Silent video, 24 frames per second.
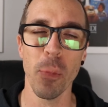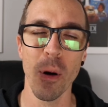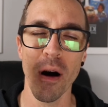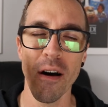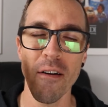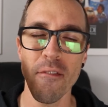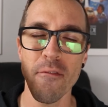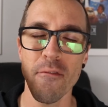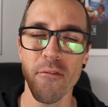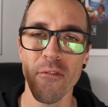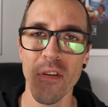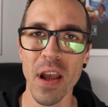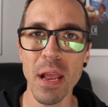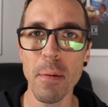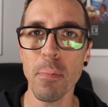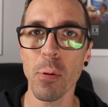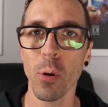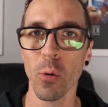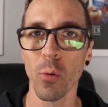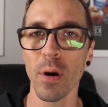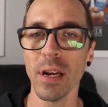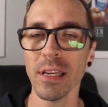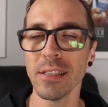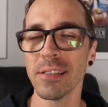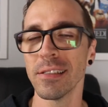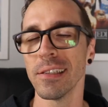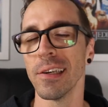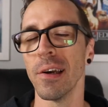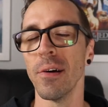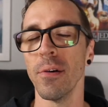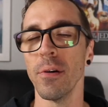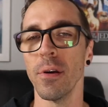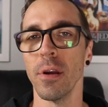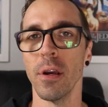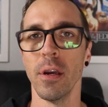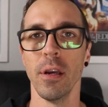by
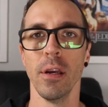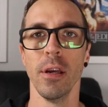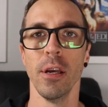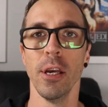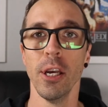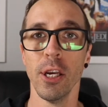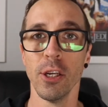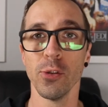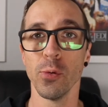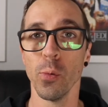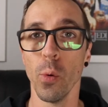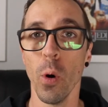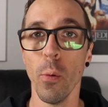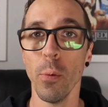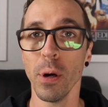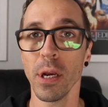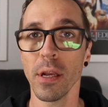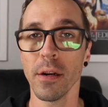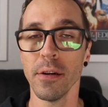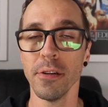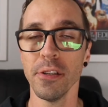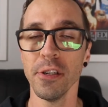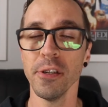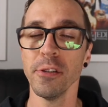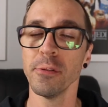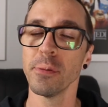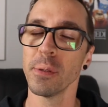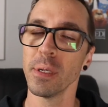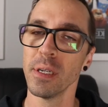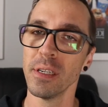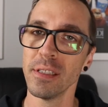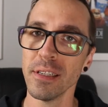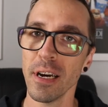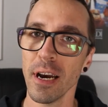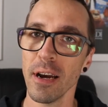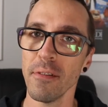Vaporesso. So what we're going to do is we're
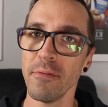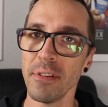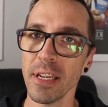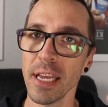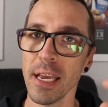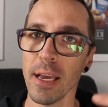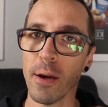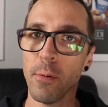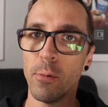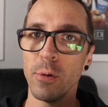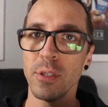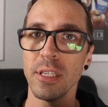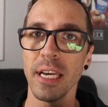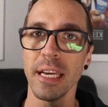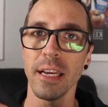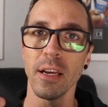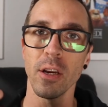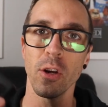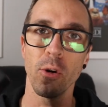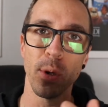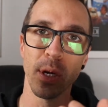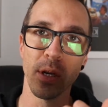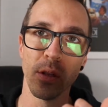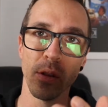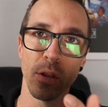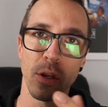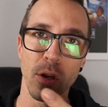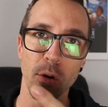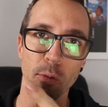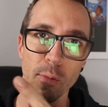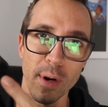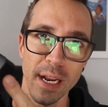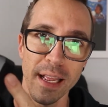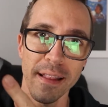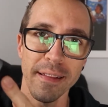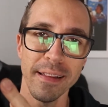going to dive down, we'll take a quick look
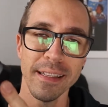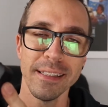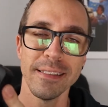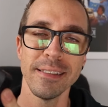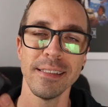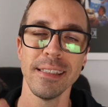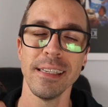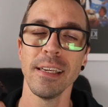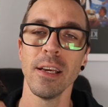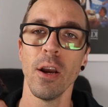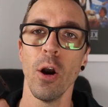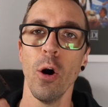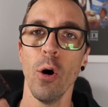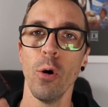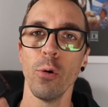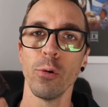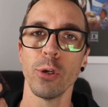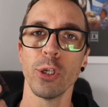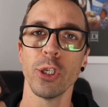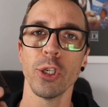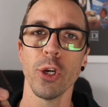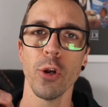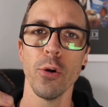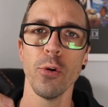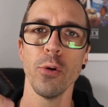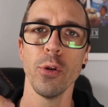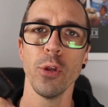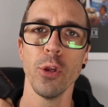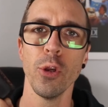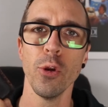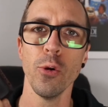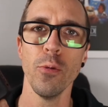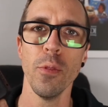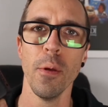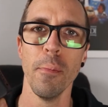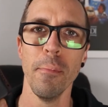around this thing, I'll show
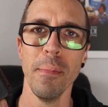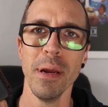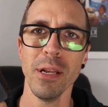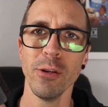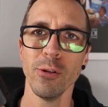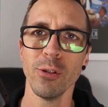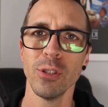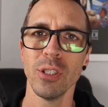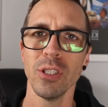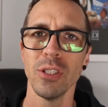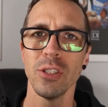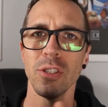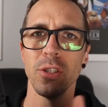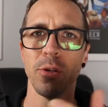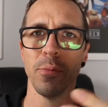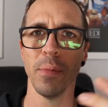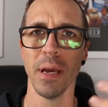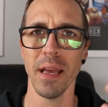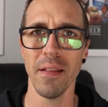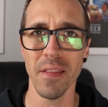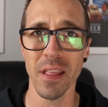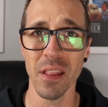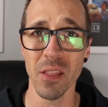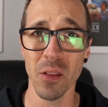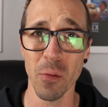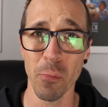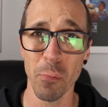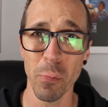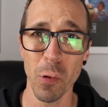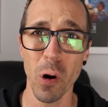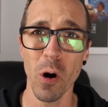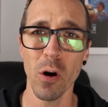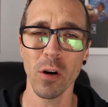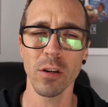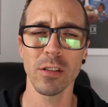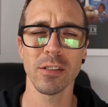you the menu system and then the
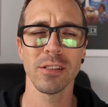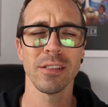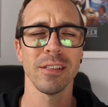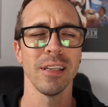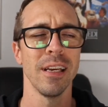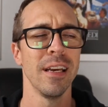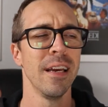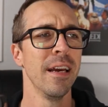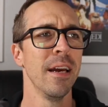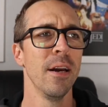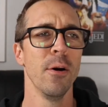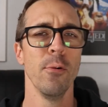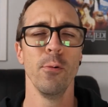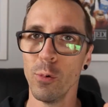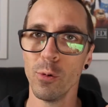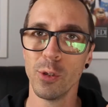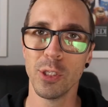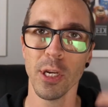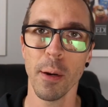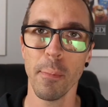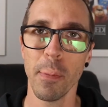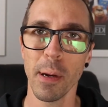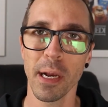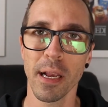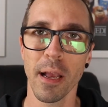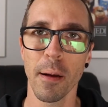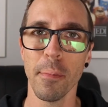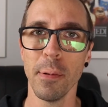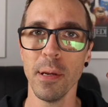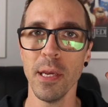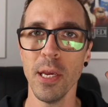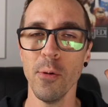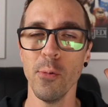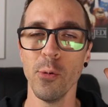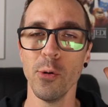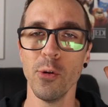box. We'll jump back up
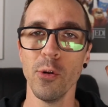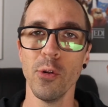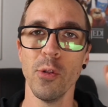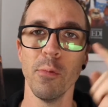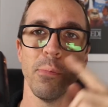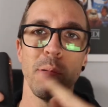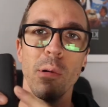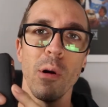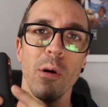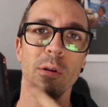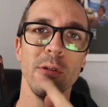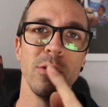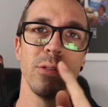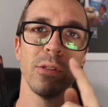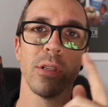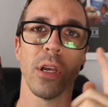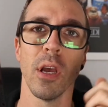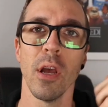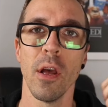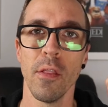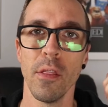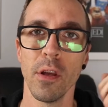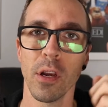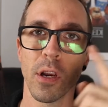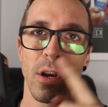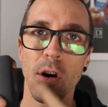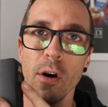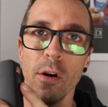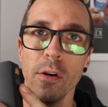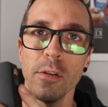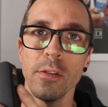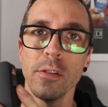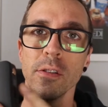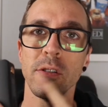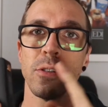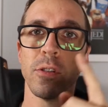here, we'll do the pros, the
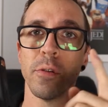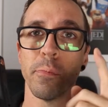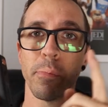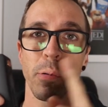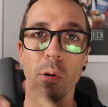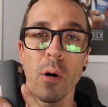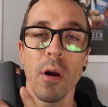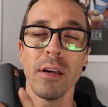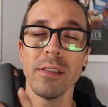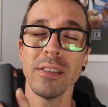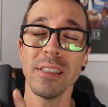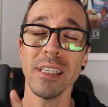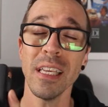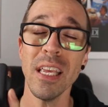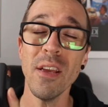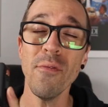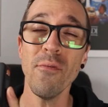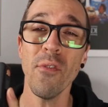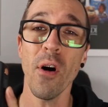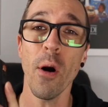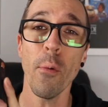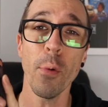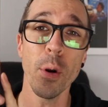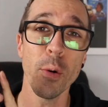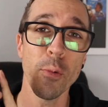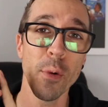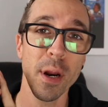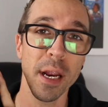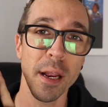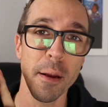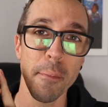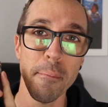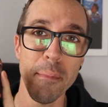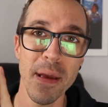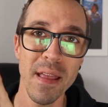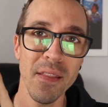cons, the price, if I would
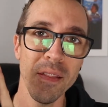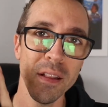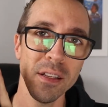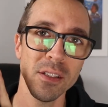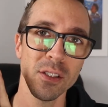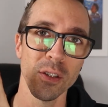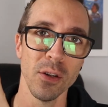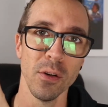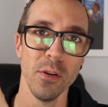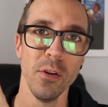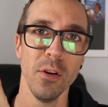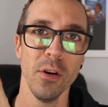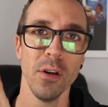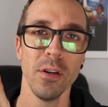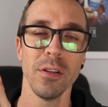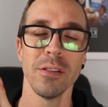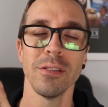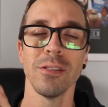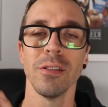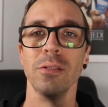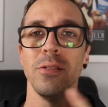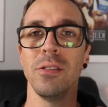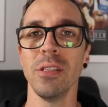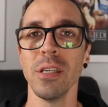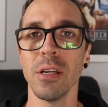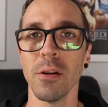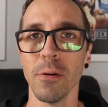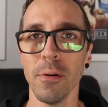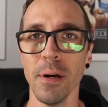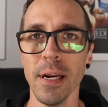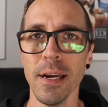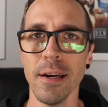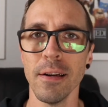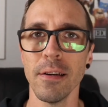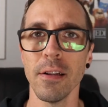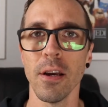recommend this or not. So stick
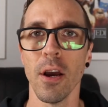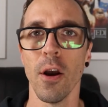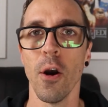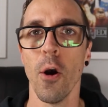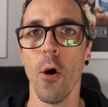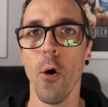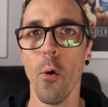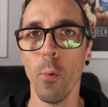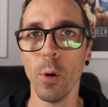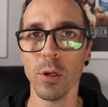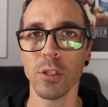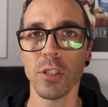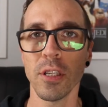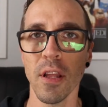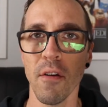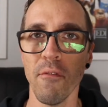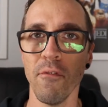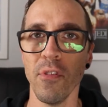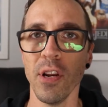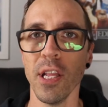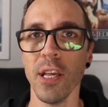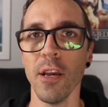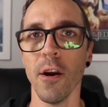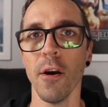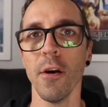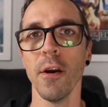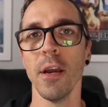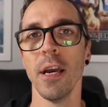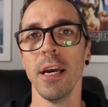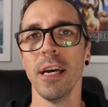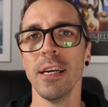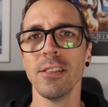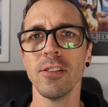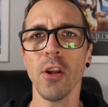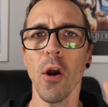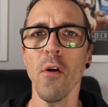around, watch that video,
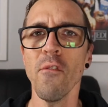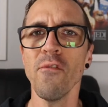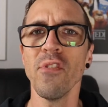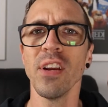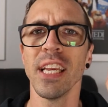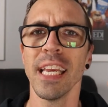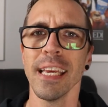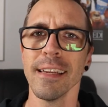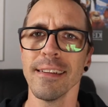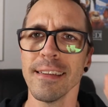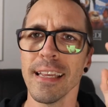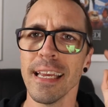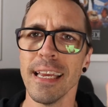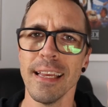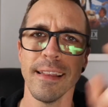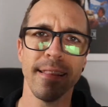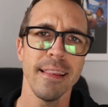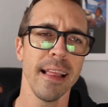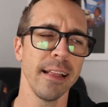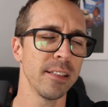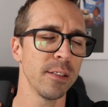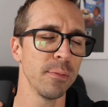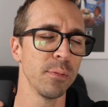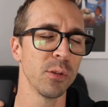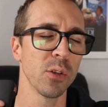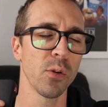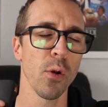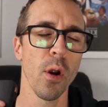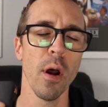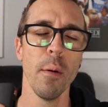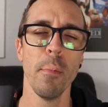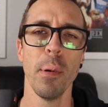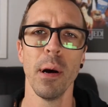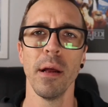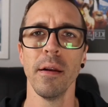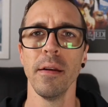don't forget to hit that
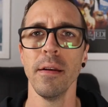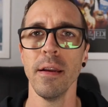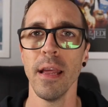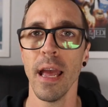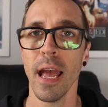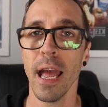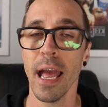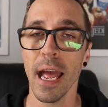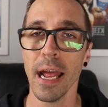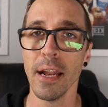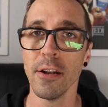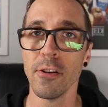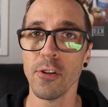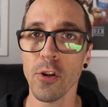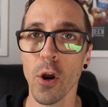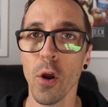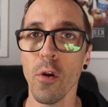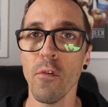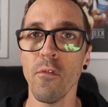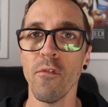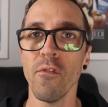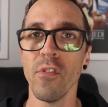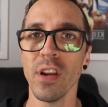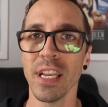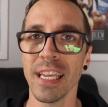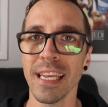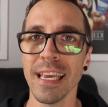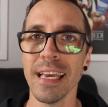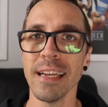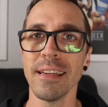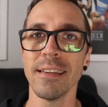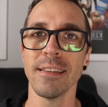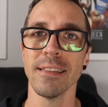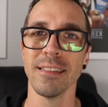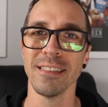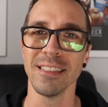subscribe button and don't
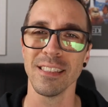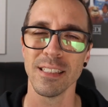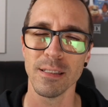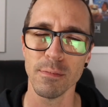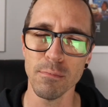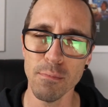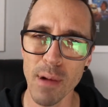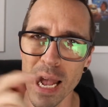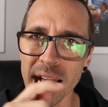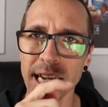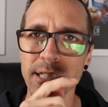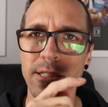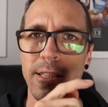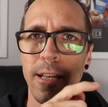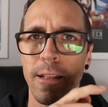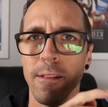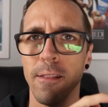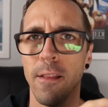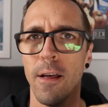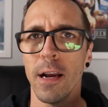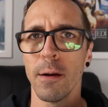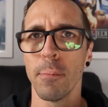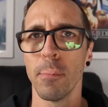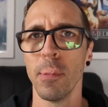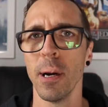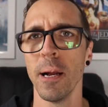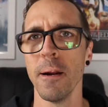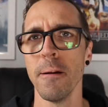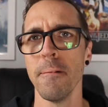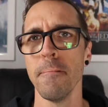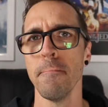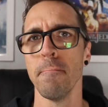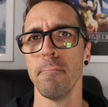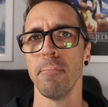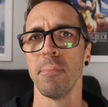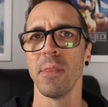forget to smash that like
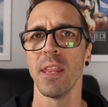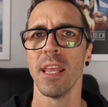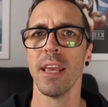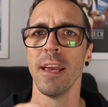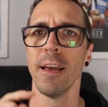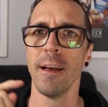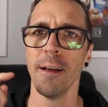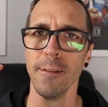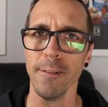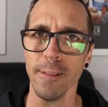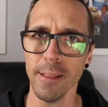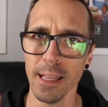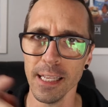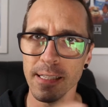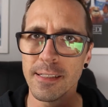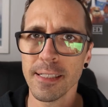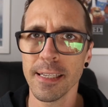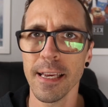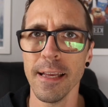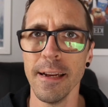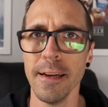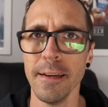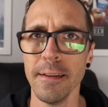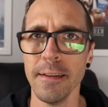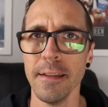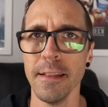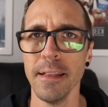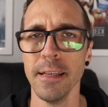button. Let's get into